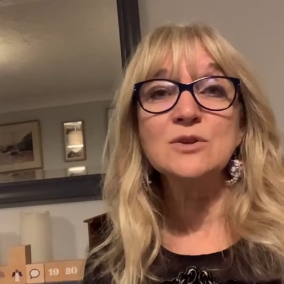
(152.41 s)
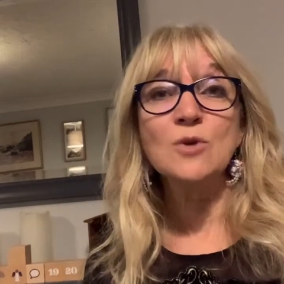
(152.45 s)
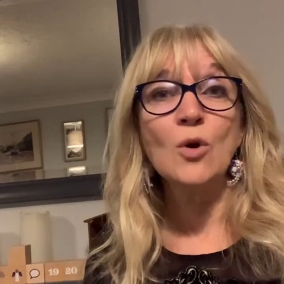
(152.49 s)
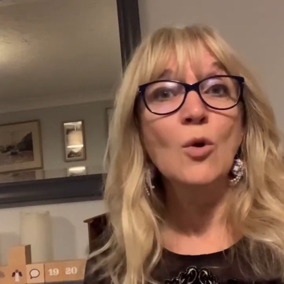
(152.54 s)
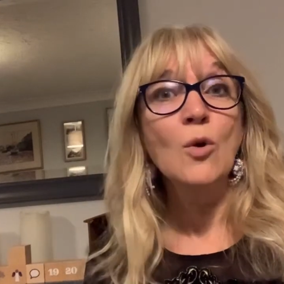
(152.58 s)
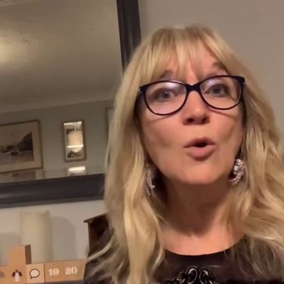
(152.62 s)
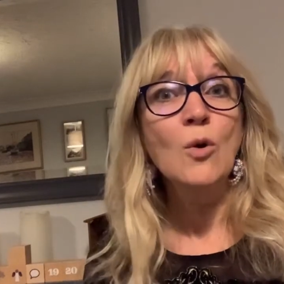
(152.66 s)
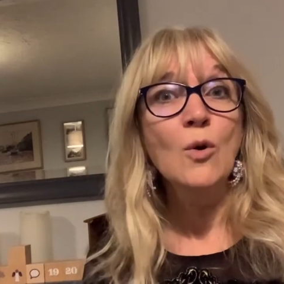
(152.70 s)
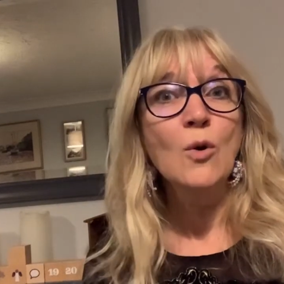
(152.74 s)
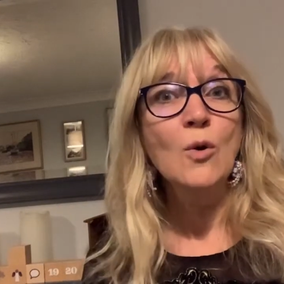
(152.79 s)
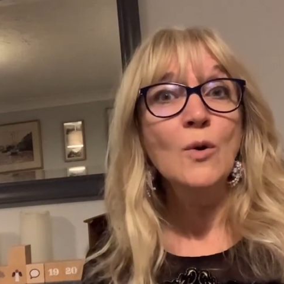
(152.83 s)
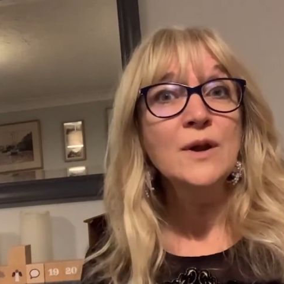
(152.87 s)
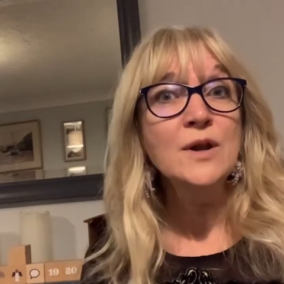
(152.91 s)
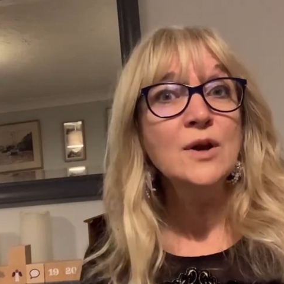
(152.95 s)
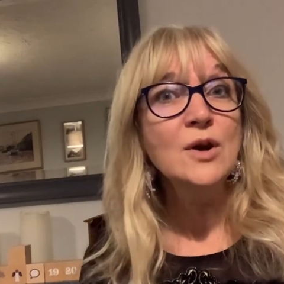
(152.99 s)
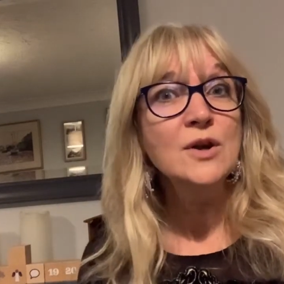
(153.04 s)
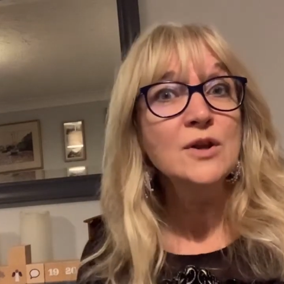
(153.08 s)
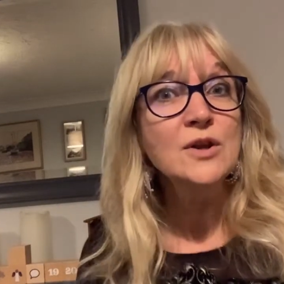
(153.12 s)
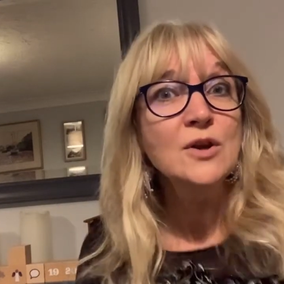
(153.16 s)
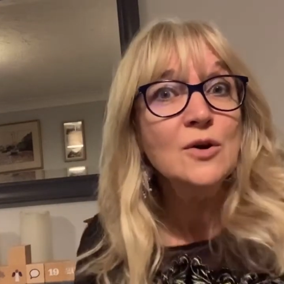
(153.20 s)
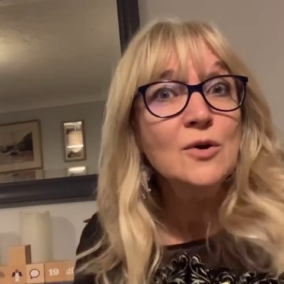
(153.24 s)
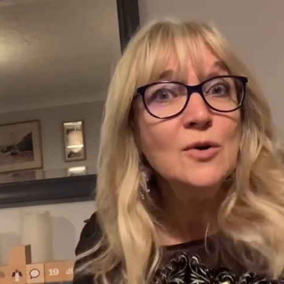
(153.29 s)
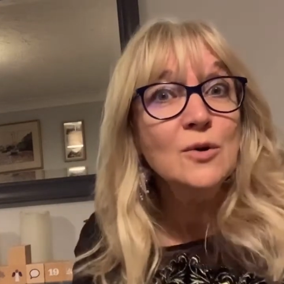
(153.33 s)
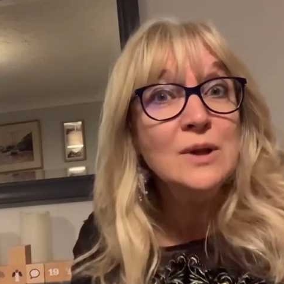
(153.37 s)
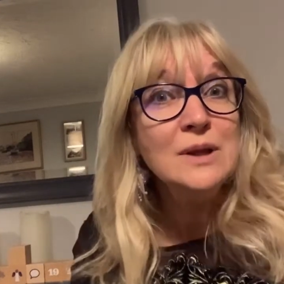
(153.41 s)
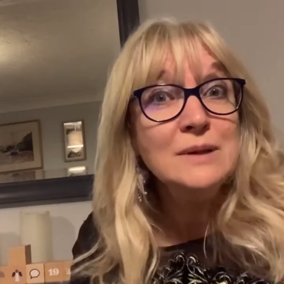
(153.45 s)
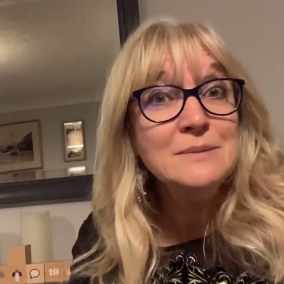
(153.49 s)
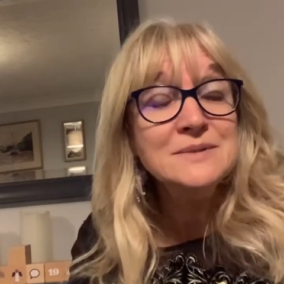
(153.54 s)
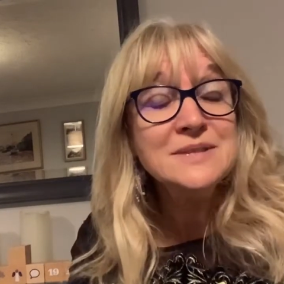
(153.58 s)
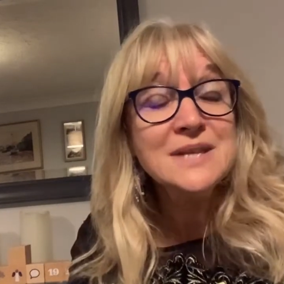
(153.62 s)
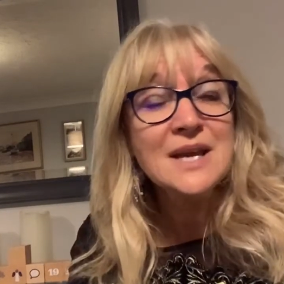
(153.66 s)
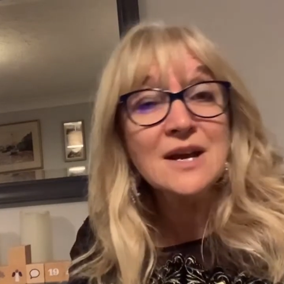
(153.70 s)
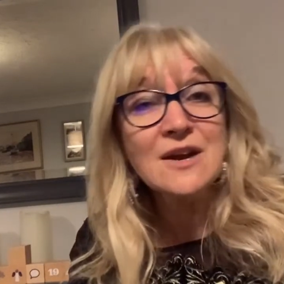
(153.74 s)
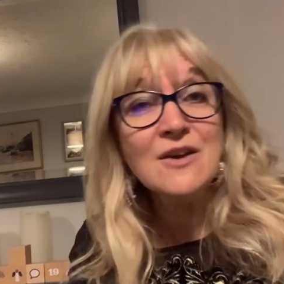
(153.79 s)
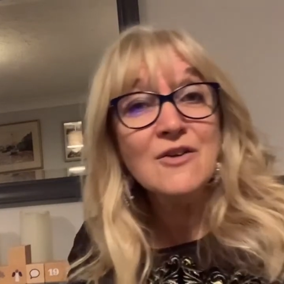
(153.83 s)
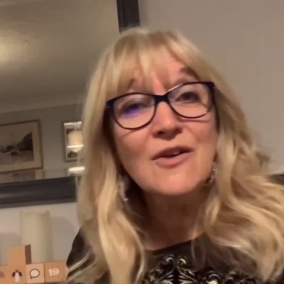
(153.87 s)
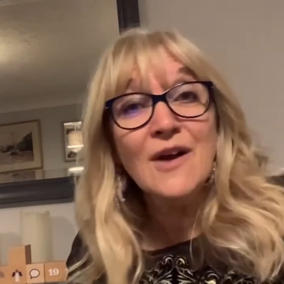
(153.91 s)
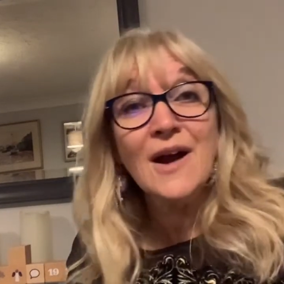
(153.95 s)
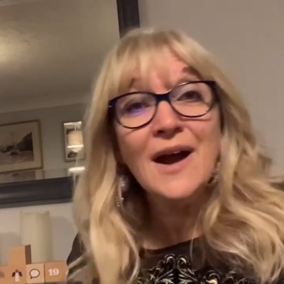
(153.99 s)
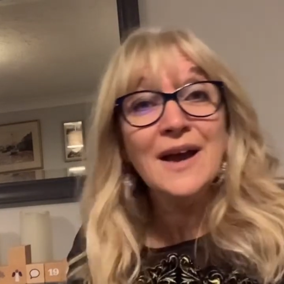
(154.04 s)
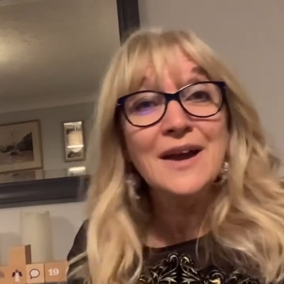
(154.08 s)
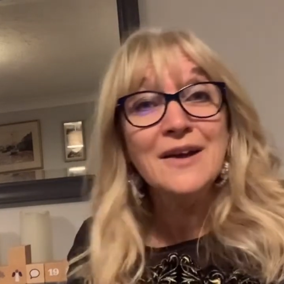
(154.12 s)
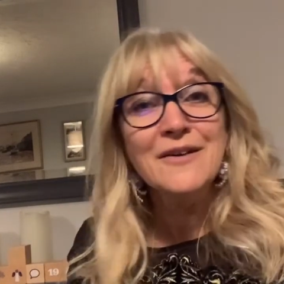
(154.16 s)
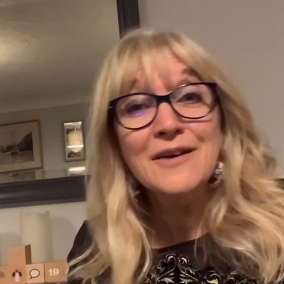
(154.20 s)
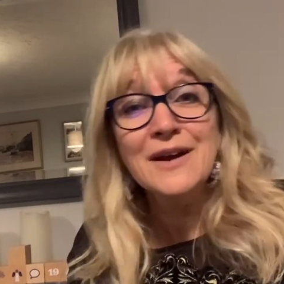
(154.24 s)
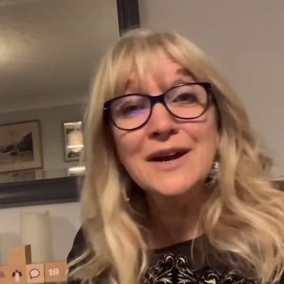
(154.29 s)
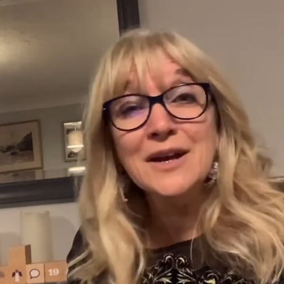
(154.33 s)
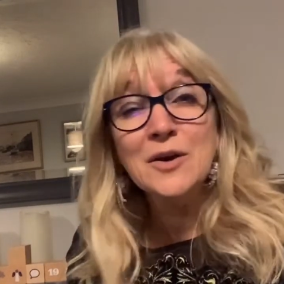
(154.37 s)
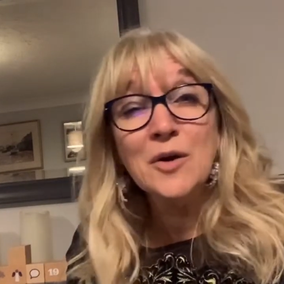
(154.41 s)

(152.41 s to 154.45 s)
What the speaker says: "Oh, you're going to call him Zechariah, are you?